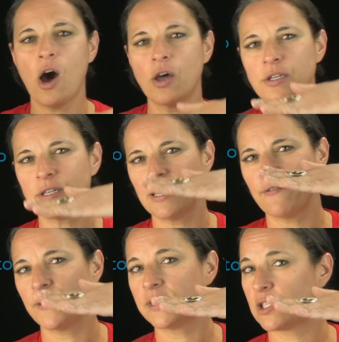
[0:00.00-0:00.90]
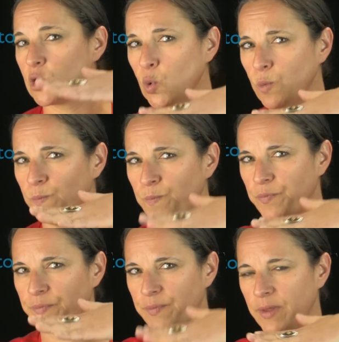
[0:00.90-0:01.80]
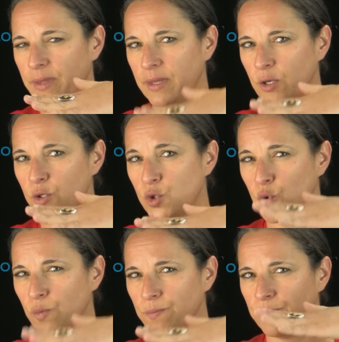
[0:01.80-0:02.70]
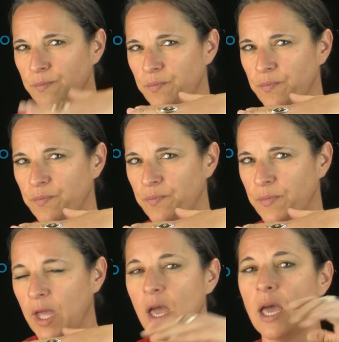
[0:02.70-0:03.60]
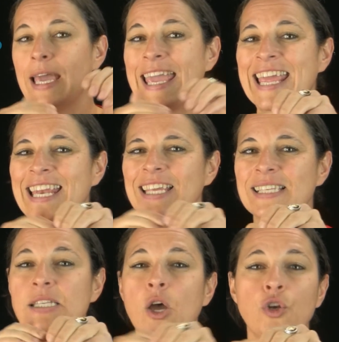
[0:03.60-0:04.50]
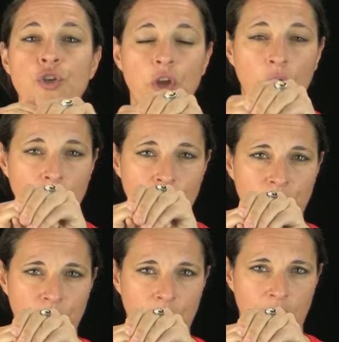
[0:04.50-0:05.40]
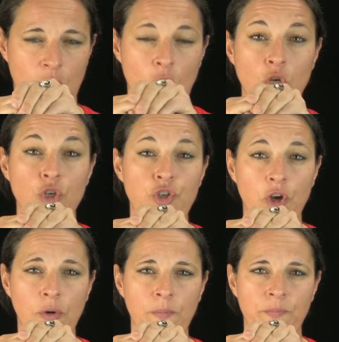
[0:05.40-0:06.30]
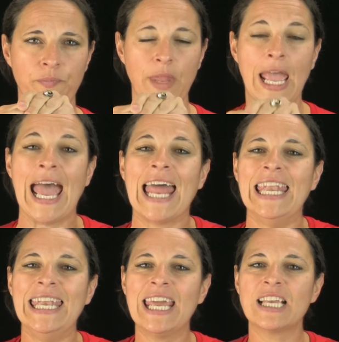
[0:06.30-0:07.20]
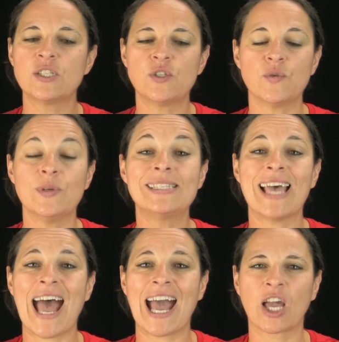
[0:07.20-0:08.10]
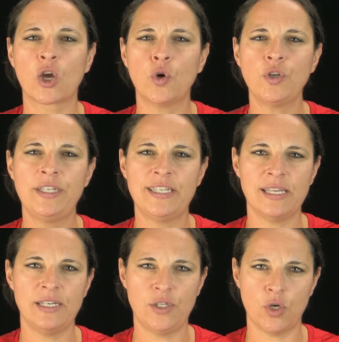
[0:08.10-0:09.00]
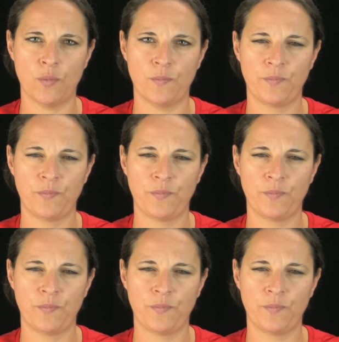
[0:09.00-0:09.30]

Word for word: Underneath is sous, sous. In is dans, dans. And next to is à côté de,